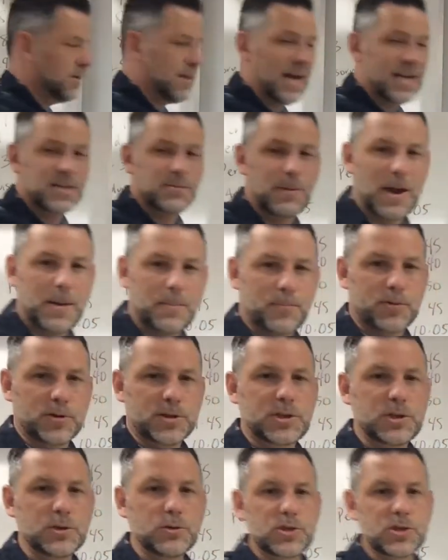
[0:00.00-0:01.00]
that's my
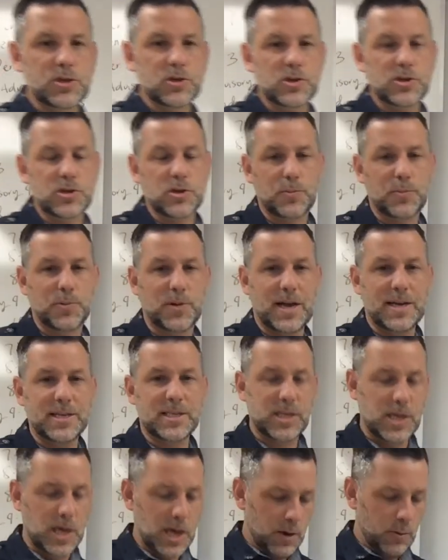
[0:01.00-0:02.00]
producer
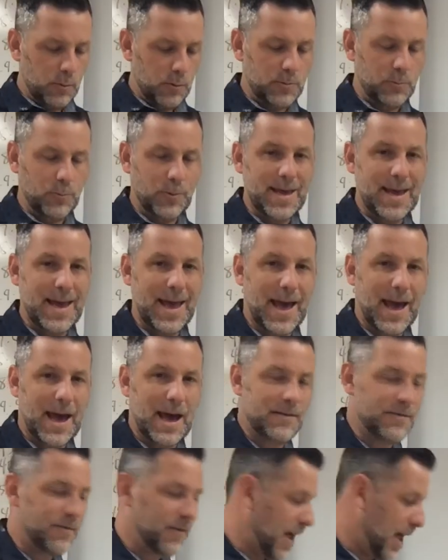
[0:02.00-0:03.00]
surplus when we
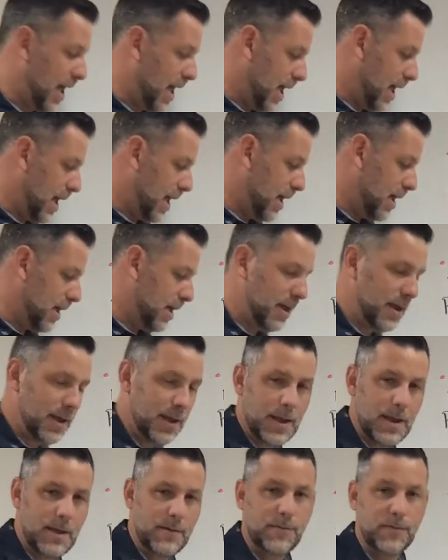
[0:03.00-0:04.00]
have a
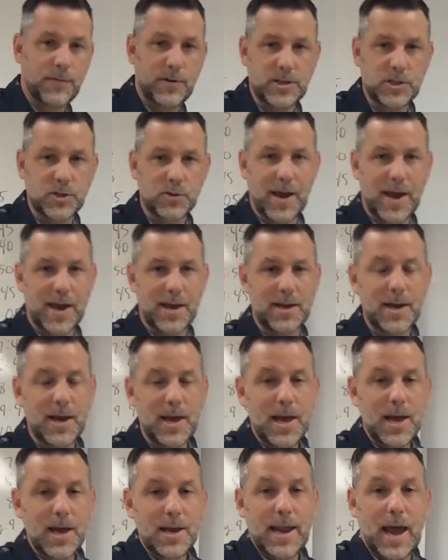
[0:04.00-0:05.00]
free trade.
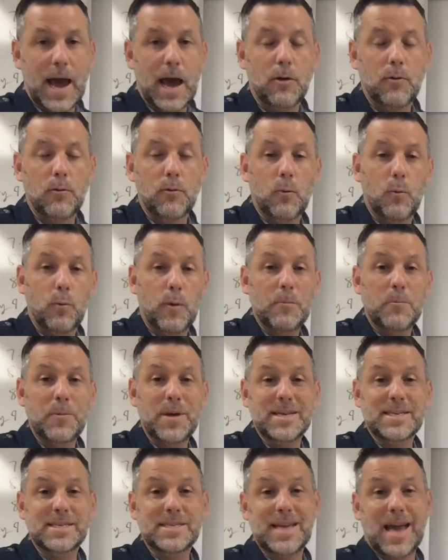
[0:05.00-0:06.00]
Now, when
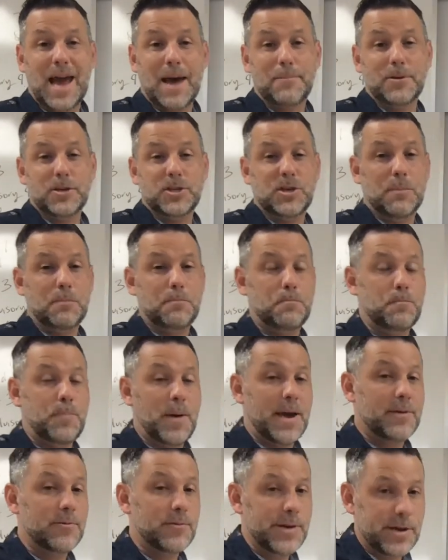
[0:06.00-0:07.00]
we establish a
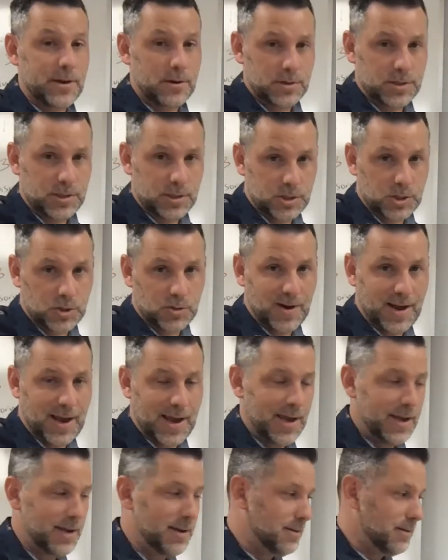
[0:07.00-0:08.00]
barrier to
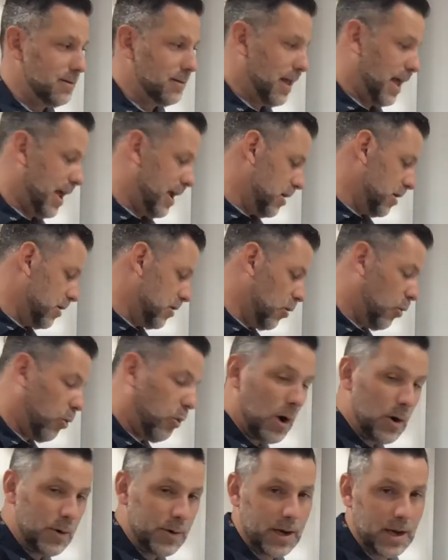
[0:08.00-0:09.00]
trade, like a
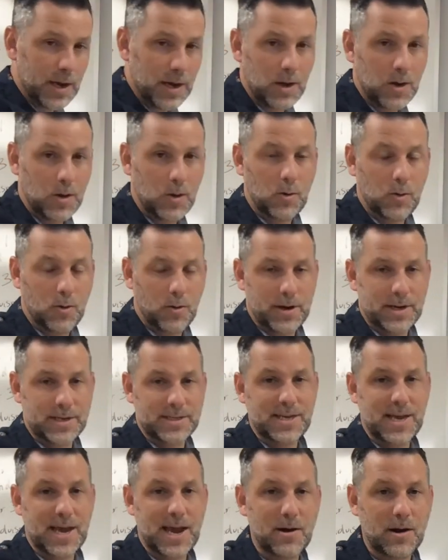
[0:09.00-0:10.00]
quota or a
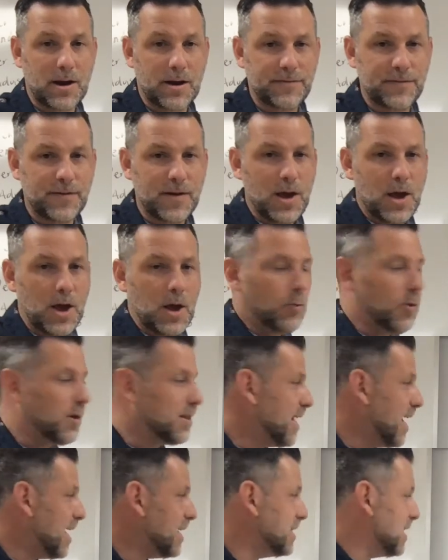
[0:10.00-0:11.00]
tariff, what
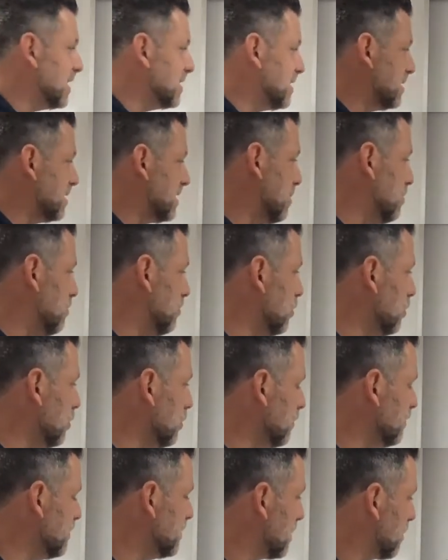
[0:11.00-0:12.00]
that does is it
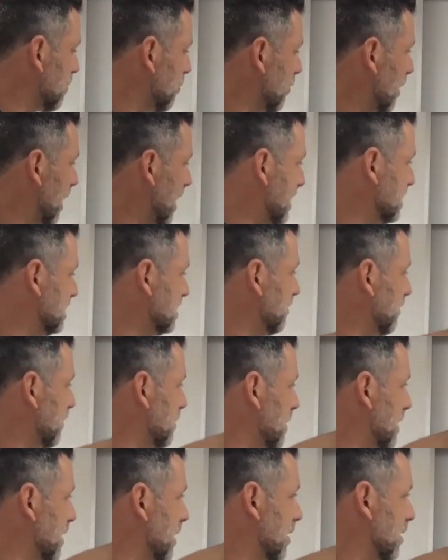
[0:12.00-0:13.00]
moves the price
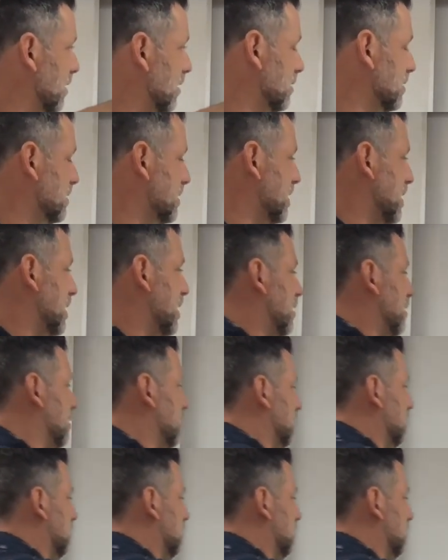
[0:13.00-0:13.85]
from here to here.